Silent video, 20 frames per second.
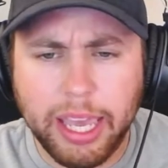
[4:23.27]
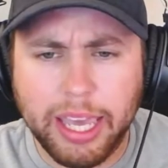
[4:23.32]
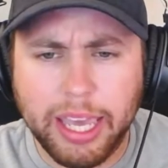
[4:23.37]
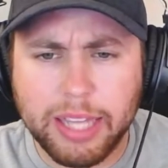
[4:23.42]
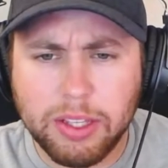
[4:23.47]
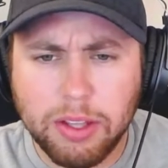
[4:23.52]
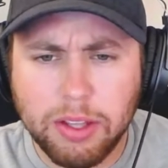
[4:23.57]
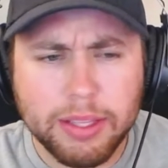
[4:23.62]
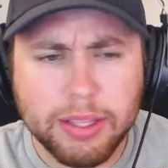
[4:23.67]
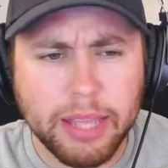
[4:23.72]

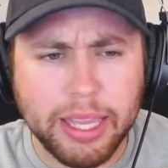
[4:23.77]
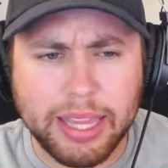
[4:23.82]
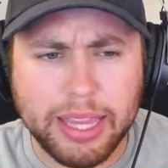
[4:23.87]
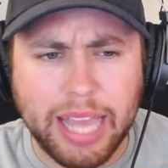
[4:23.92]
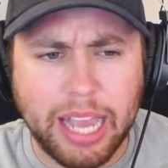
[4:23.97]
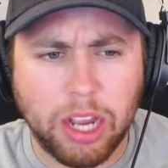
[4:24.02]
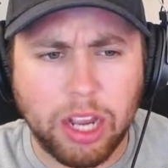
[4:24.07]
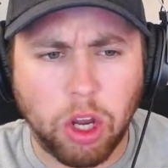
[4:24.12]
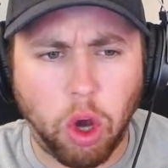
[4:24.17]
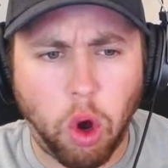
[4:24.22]
It looked like
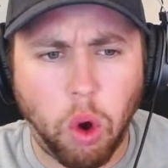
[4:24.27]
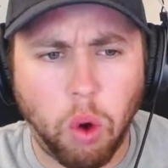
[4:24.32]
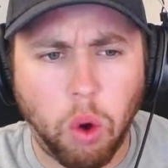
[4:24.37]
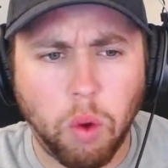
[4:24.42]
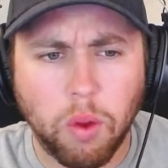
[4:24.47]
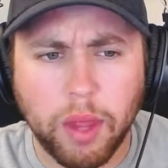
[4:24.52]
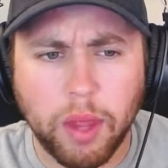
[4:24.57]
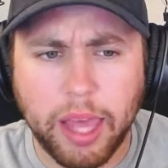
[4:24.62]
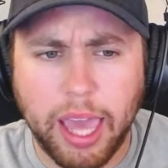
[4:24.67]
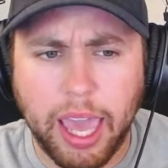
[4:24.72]
that
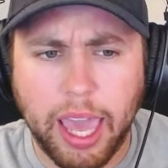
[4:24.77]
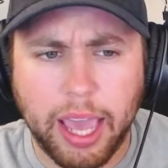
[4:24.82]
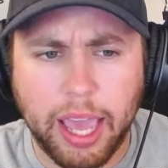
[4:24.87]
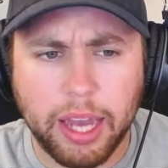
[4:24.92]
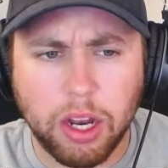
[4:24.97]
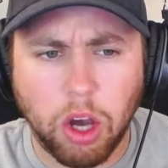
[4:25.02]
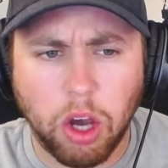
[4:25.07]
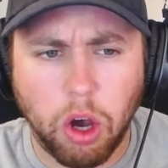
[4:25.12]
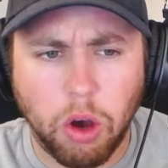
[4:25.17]
Cole and